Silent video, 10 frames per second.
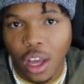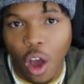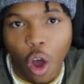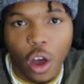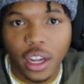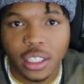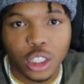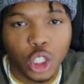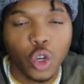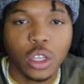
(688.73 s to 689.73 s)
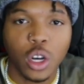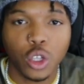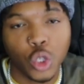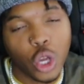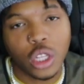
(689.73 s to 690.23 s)
on two you know
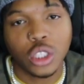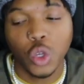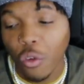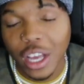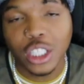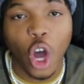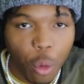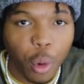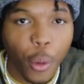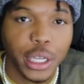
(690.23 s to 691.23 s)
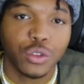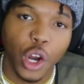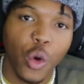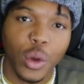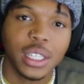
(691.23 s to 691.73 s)
two two of his homeboys for
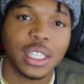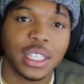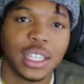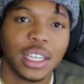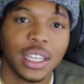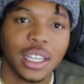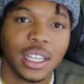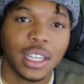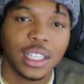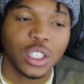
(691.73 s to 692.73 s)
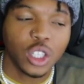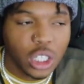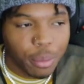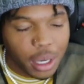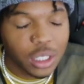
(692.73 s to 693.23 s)
no reason. So she
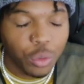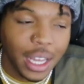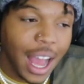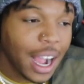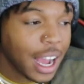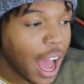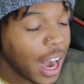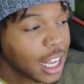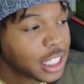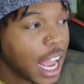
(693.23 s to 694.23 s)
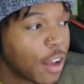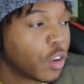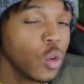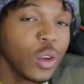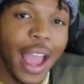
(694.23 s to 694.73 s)
must have really got caught. That's shameful.
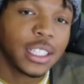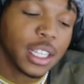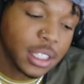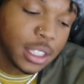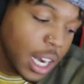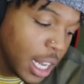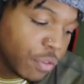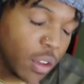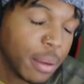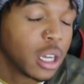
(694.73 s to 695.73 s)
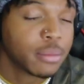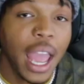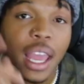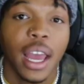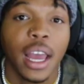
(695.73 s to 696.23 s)
You can't trust none of these females.
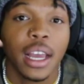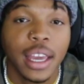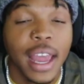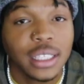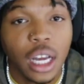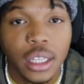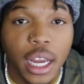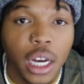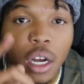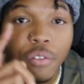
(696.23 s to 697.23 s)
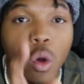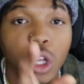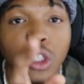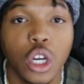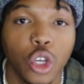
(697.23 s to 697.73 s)
Hey, kings out there,
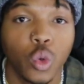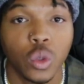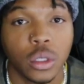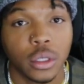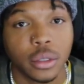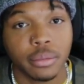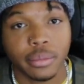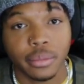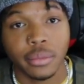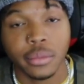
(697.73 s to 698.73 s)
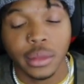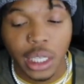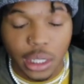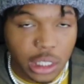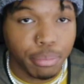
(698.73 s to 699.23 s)
focus on you.
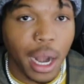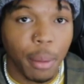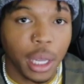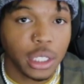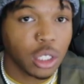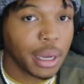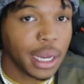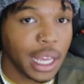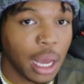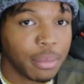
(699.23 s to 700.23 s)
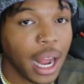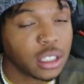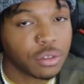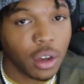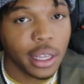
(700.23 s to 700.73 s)
Get this bread up, get your money up, not
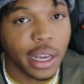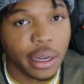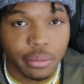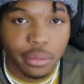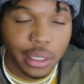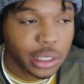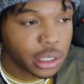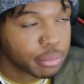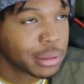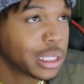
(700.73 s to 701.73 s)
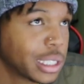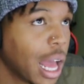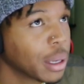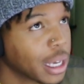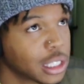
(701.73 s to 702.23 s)
your funny up. And that's as simple as that.
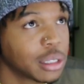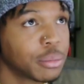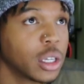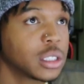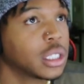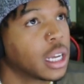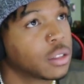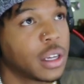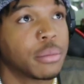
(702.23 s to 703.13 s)
I'm gonna catch your boys in the next vid,